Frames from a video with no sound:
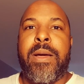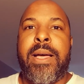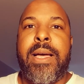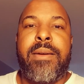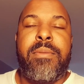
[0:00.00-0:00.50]

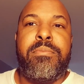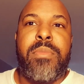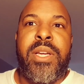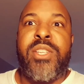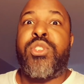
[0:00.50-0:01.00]
a
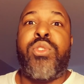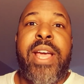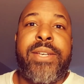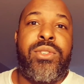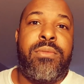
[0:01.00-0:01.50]

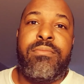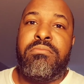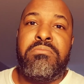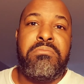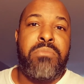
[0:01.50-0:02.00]
distraction,
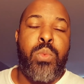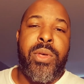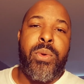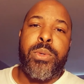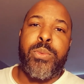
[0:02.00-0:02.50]

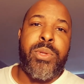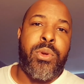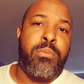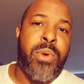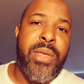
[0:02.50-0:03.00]
whether it was with
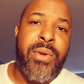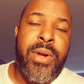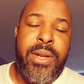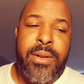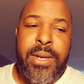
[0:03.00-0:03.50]
her brother
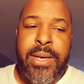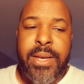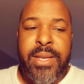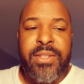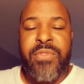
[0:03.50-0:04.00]
and
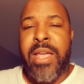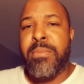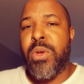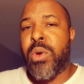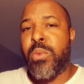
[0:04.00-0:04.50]
his
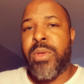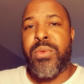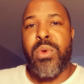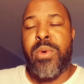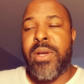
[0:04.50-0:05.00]
family or
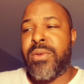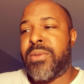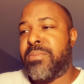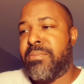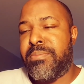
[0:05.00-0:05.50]
with
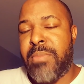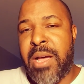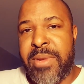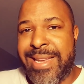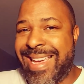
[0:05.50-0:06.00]
Noelle's
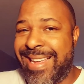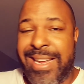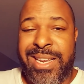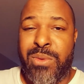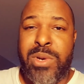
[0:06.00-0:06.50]
mom and dad.
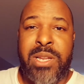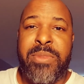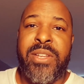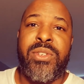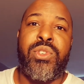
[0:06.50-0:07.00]
I didn't want to
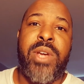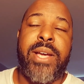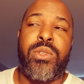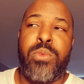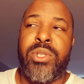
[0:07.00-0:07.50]
be a
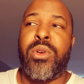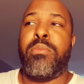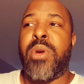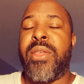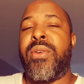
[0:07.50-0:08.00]
distraction, which her
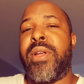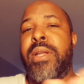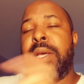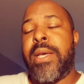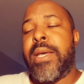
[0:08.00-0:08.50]
brother and
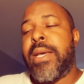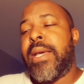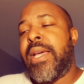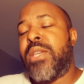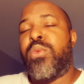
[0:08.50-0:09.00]

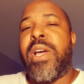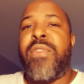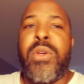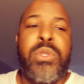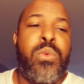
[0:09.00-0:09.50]
his
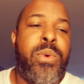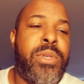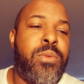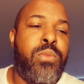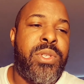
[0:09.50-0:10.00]
wife also
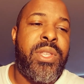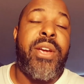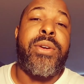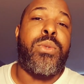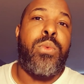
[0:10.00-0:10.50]
was
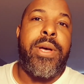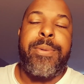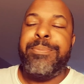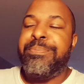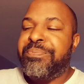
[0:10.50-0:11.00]
there as well.